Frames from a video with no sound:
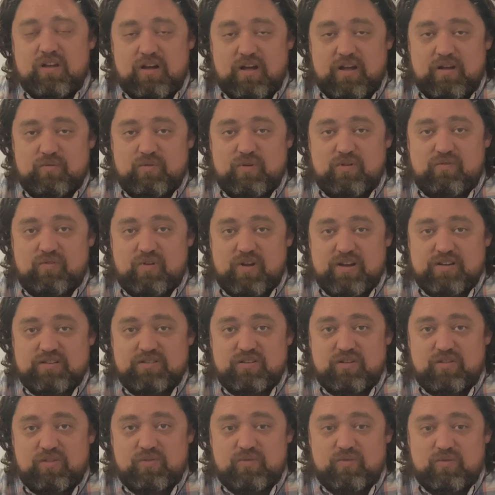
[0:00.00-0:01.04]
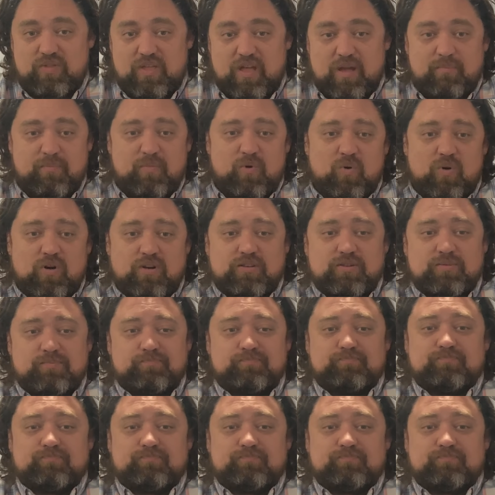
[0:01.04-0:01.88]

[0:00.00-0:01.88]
high refresh through that port.